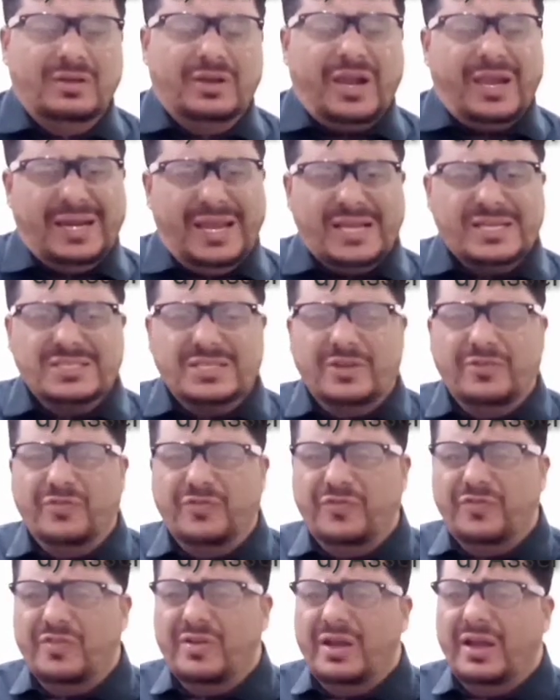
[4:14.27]
Collective,
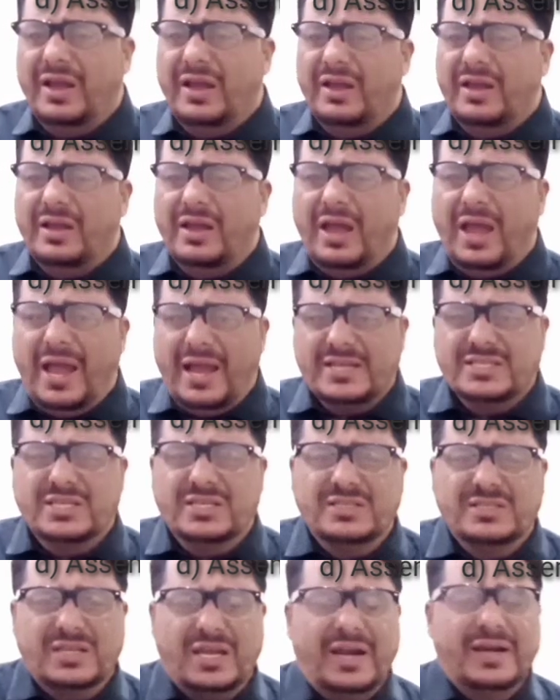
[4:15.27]

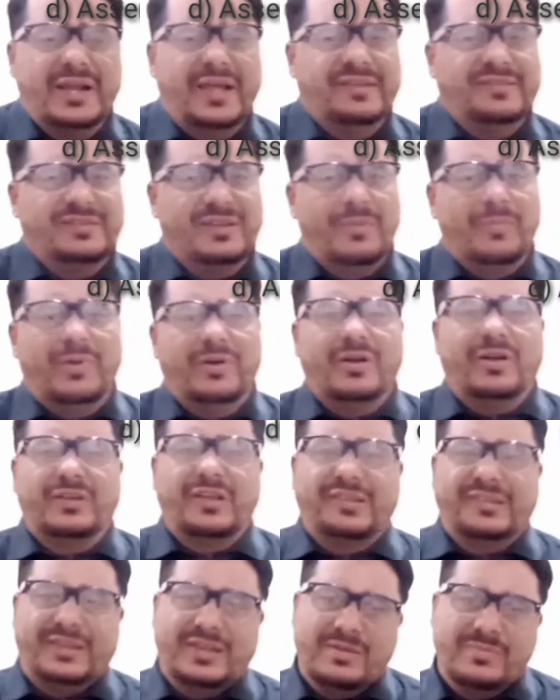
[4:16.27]
added, and assembled are
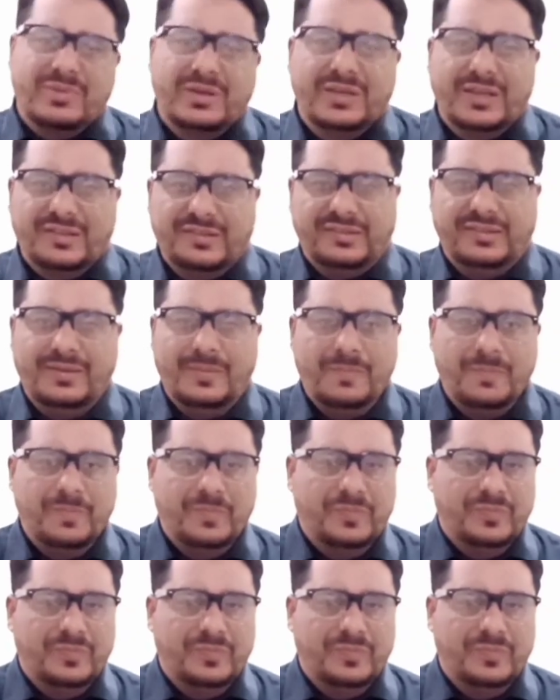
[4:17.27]
the same meanings.